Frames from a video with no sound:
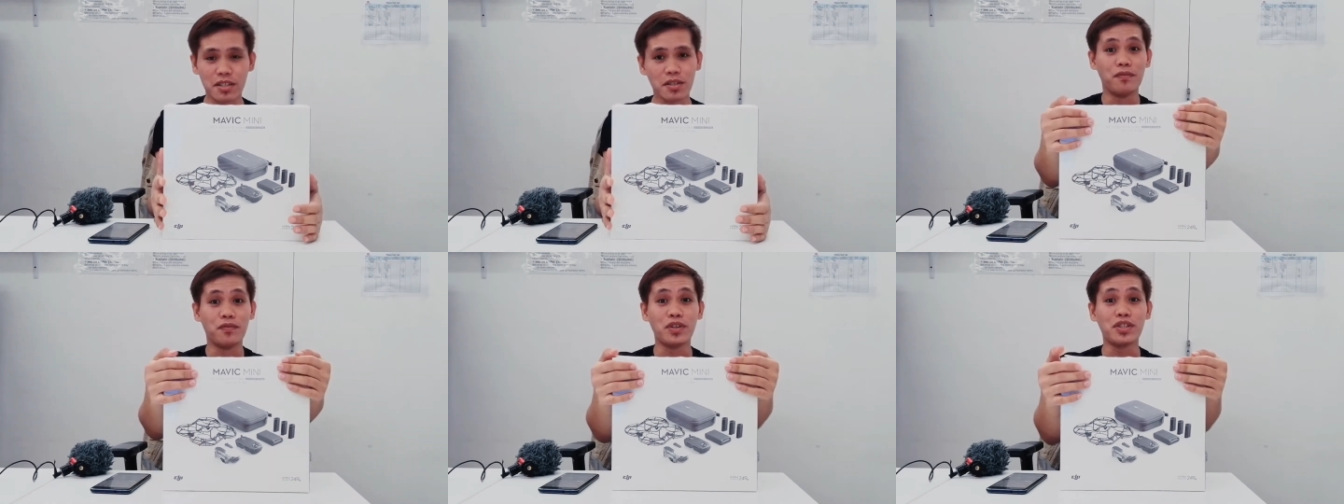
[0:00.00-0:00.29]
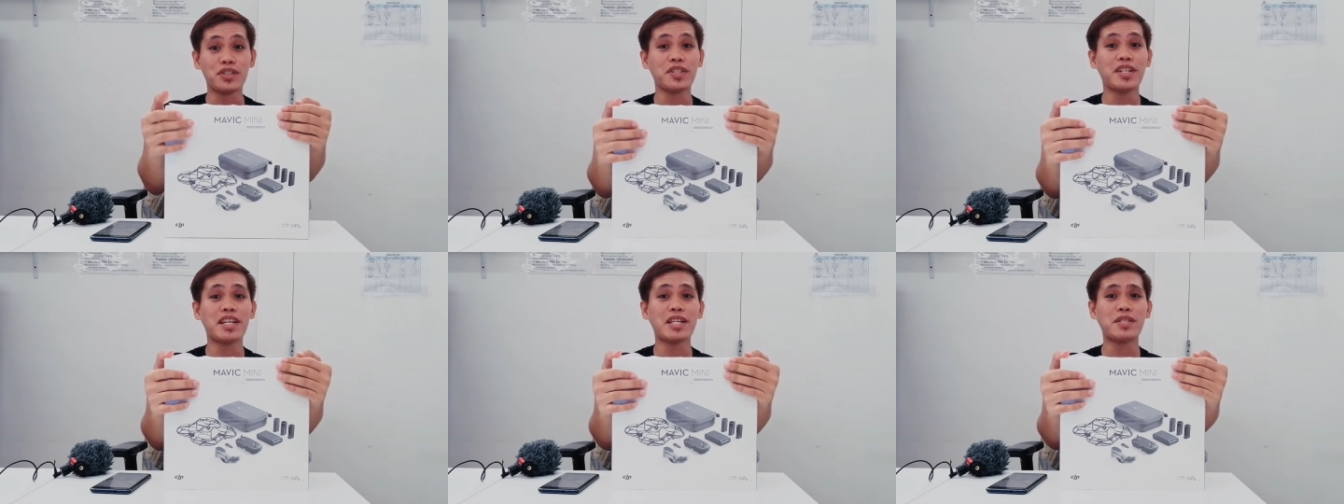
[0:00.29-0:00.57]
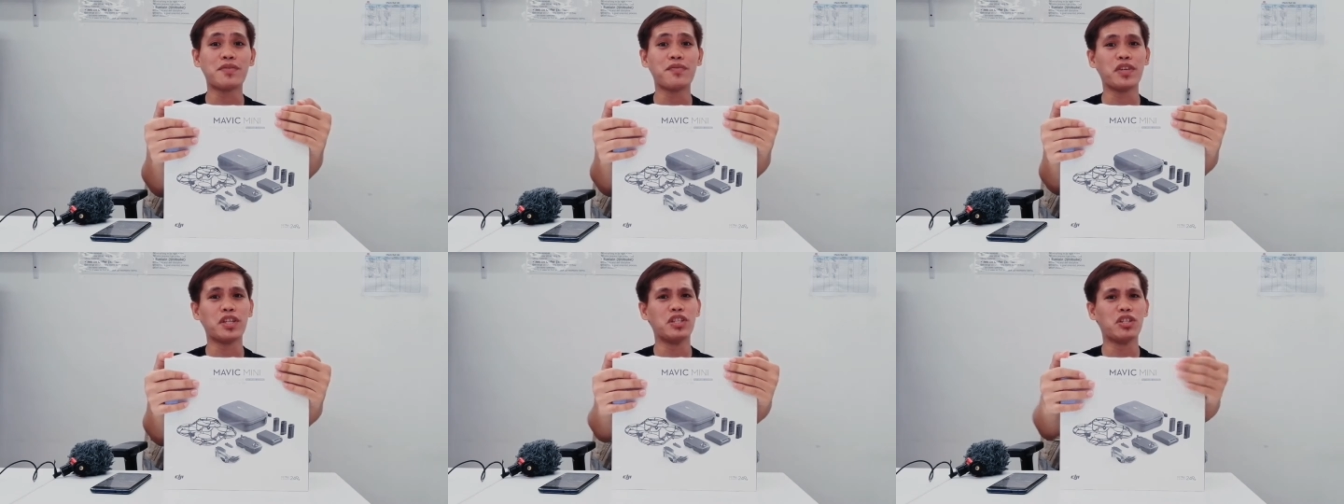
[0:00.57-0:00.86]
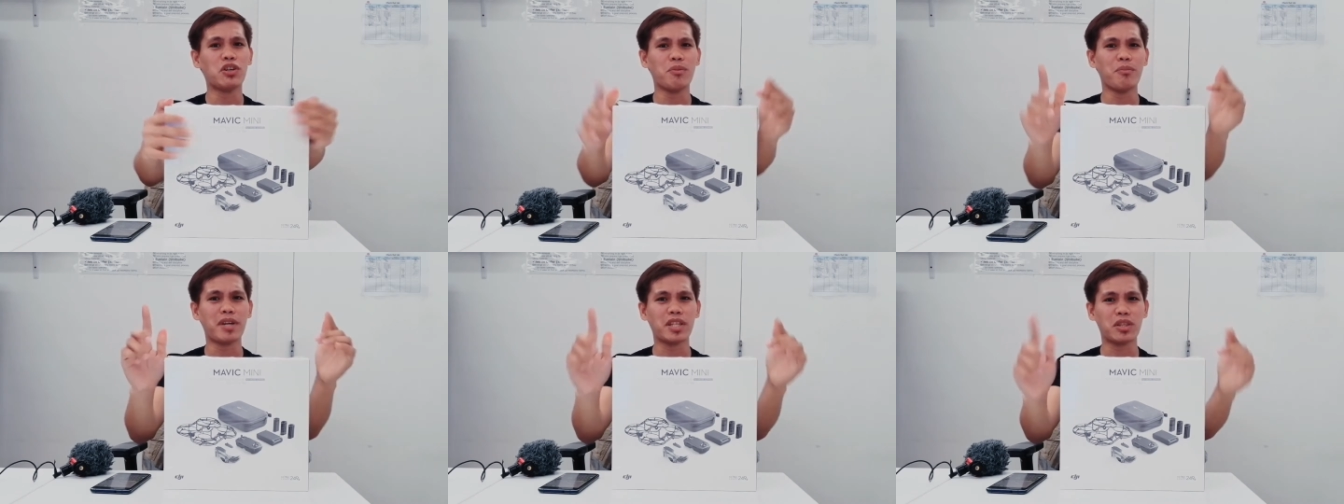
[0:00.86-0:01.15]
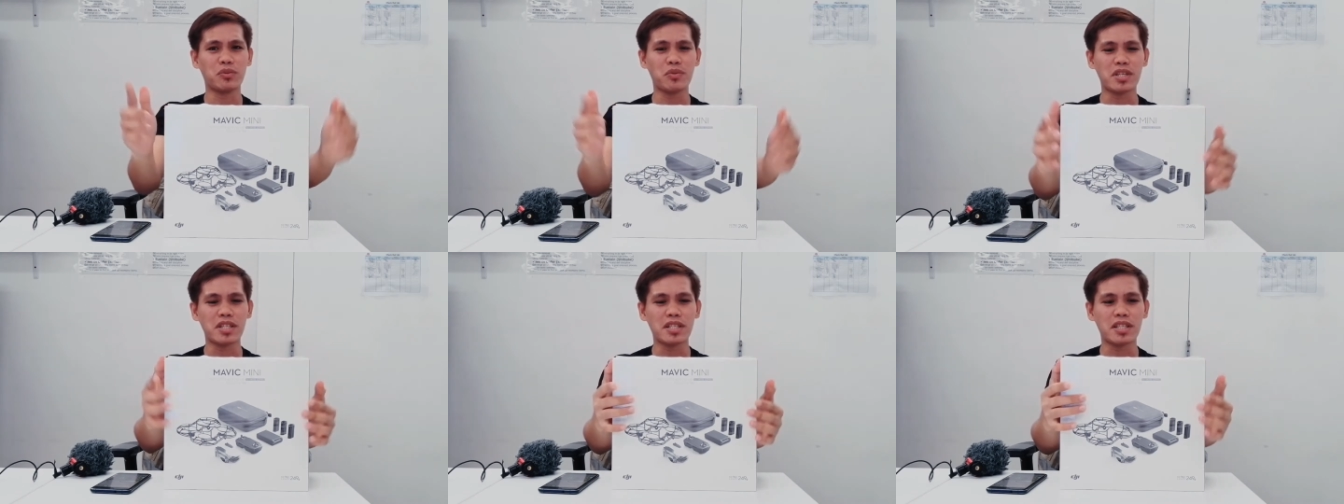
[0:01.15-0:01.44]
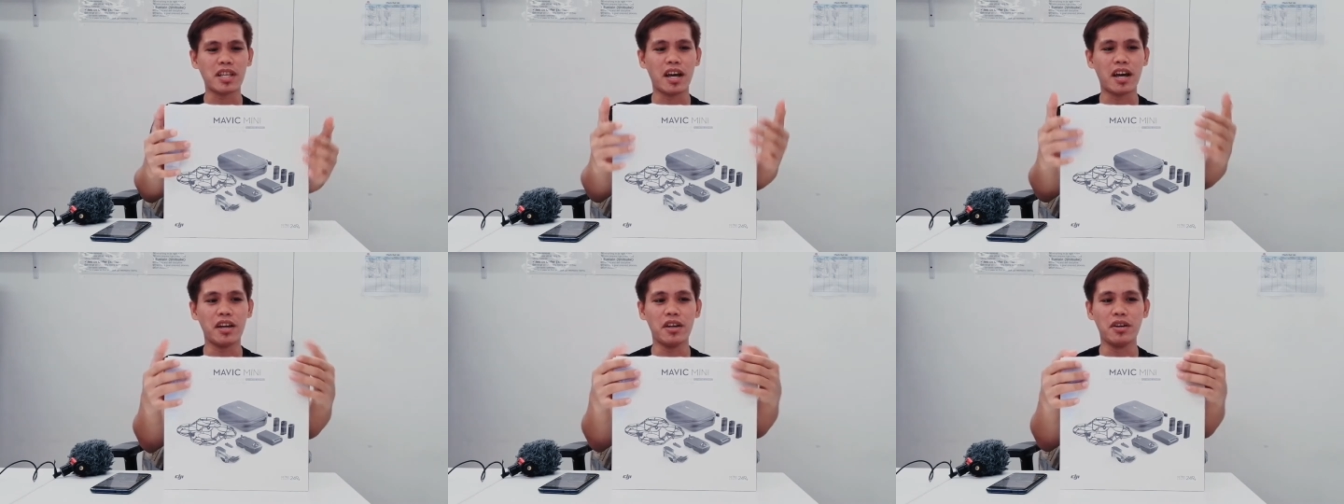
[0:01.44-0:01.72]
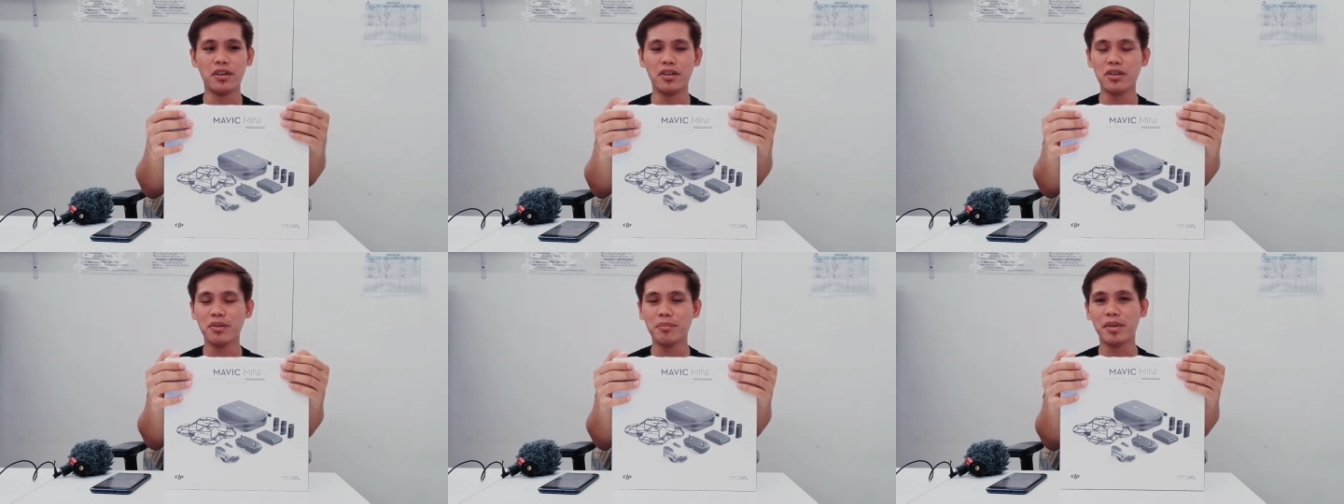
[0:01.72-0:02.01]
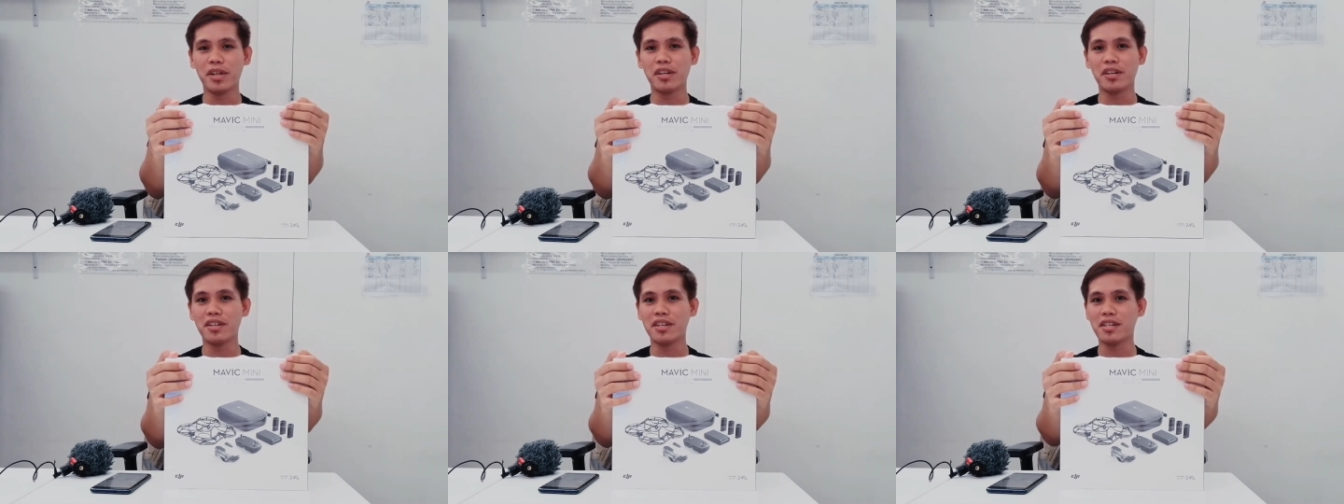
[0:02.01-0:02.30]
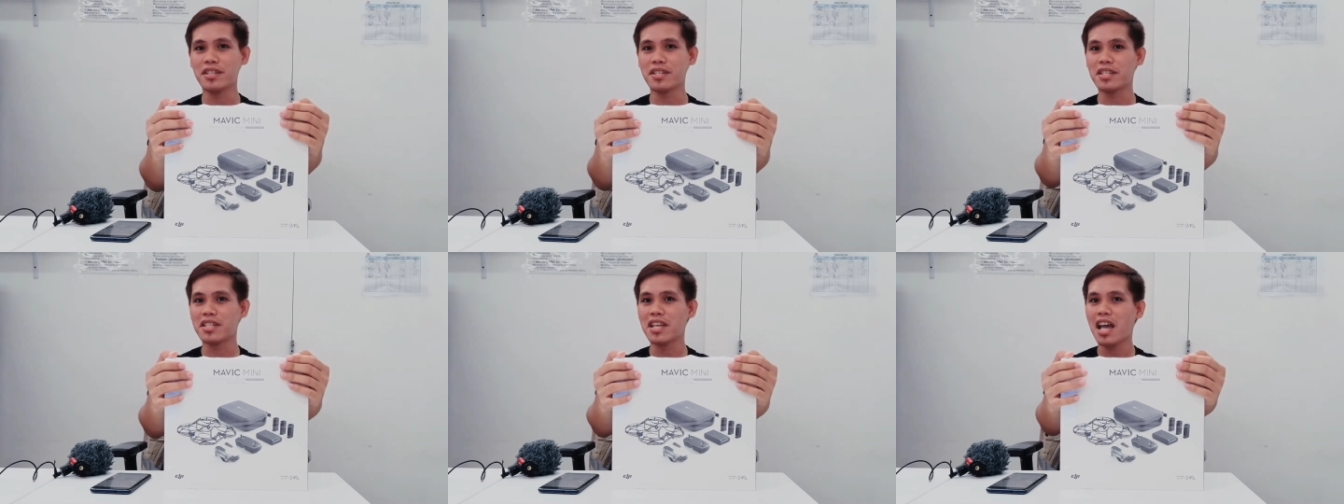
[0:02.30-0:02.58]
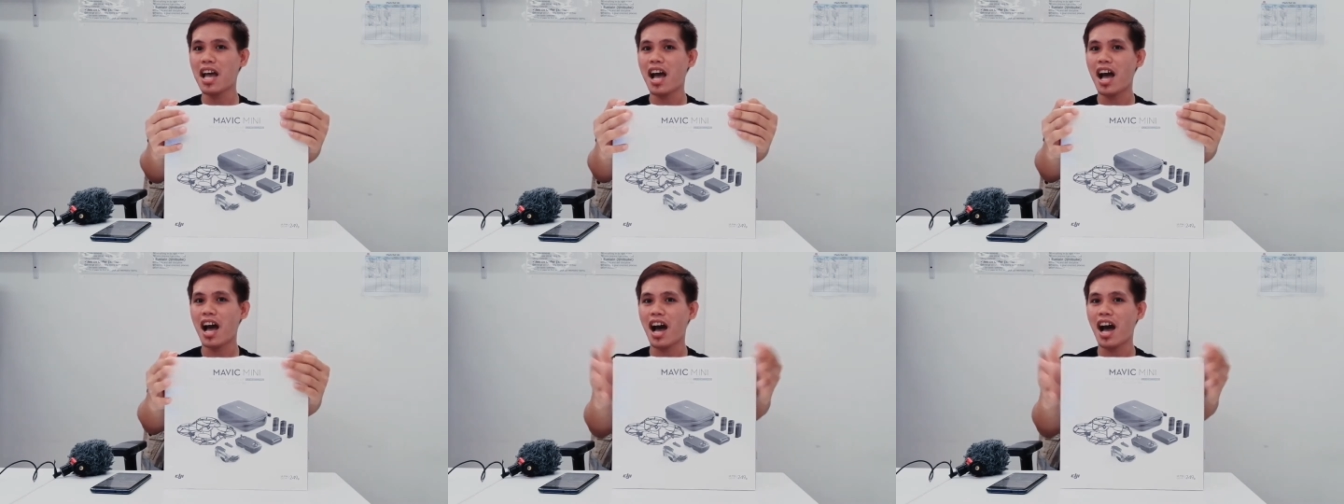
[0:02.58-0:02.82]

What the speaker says: For today's video, may twist tayo because